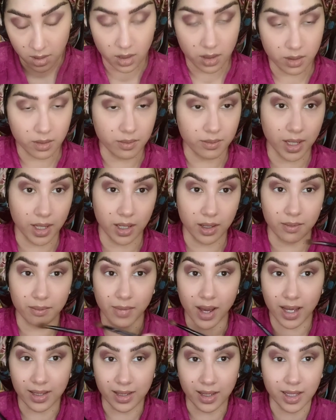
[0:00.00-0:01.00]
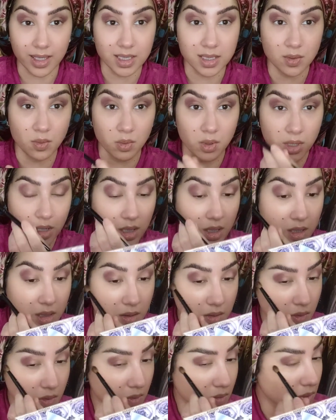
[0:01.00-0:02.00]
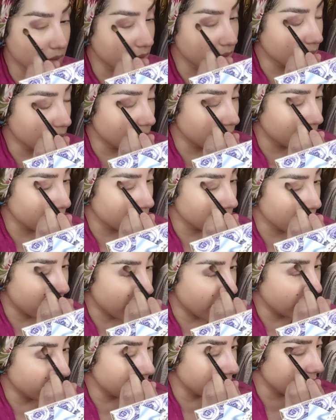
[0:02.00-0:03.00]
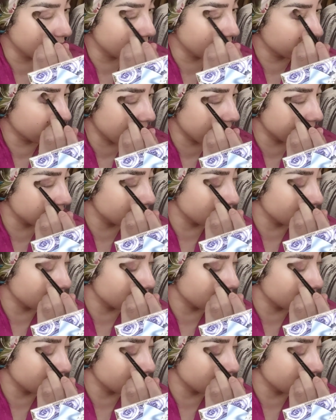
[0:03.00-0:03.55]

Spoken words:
man, my lids were red and kind of